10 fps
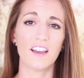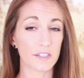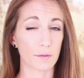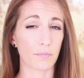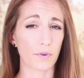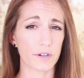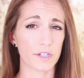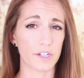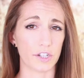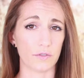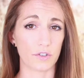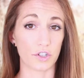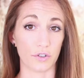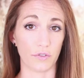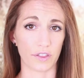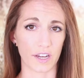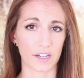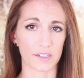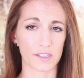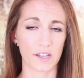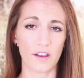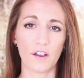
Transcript: It's important to do two things.